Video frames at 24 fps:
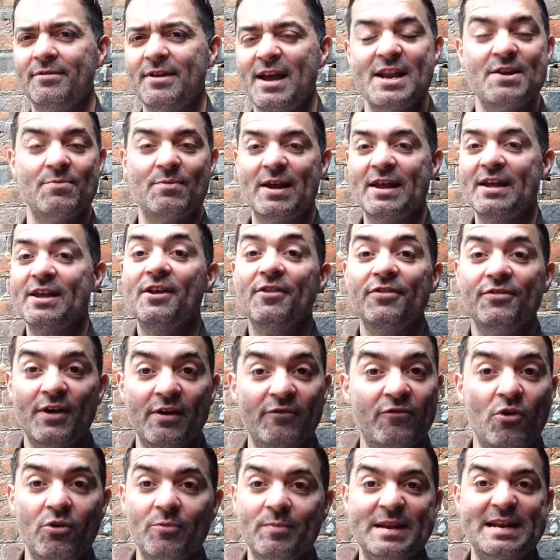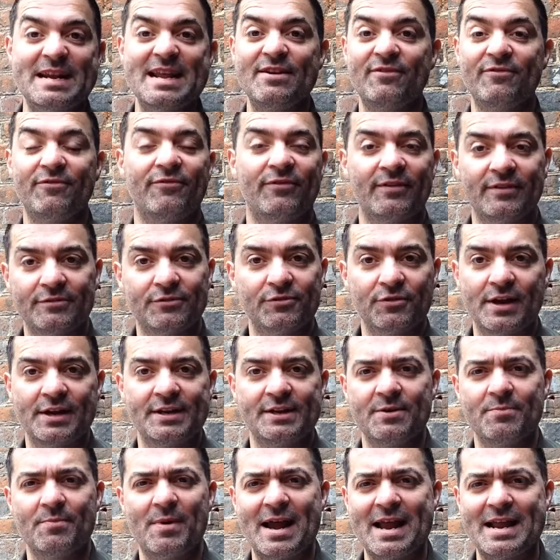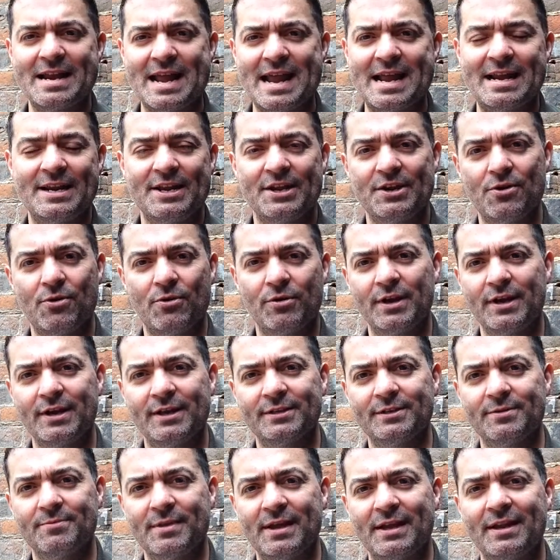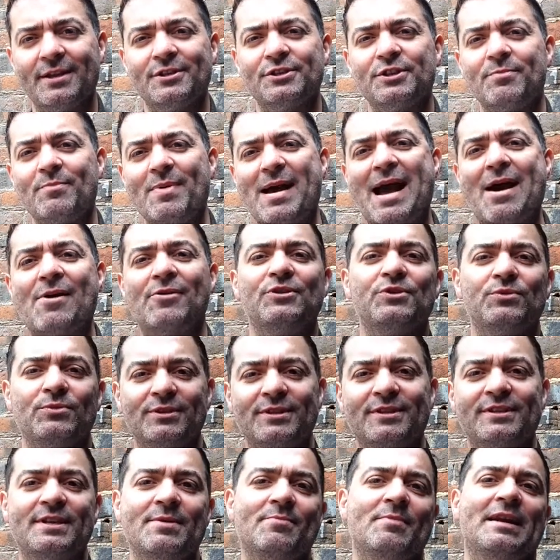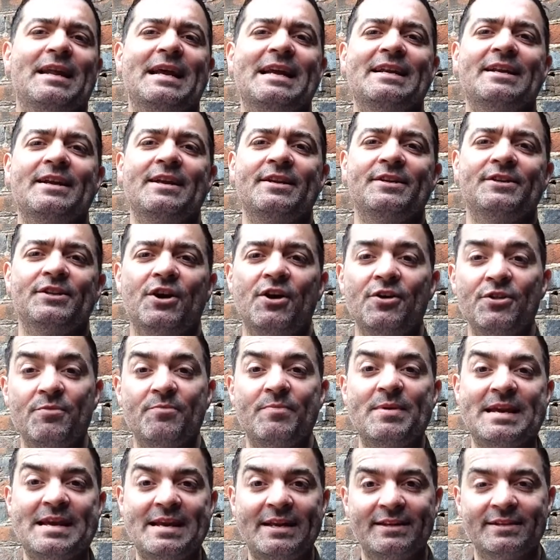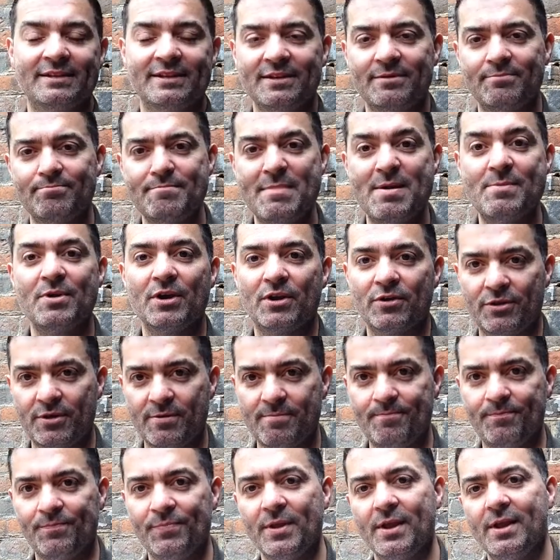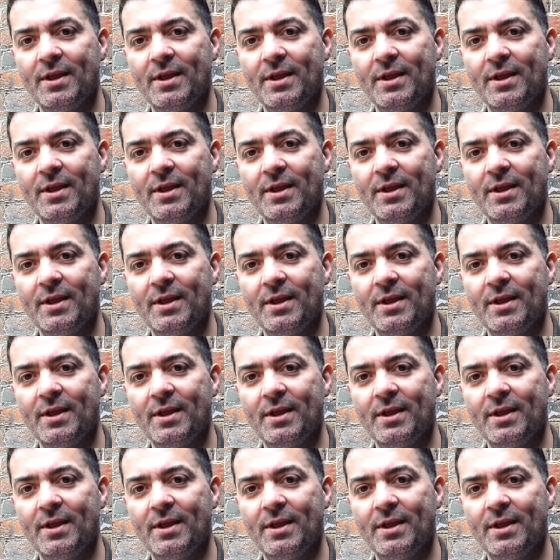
Anyway, they've all been infiltrated by an alien organism that has the power to assimilate into other beings and mimic them.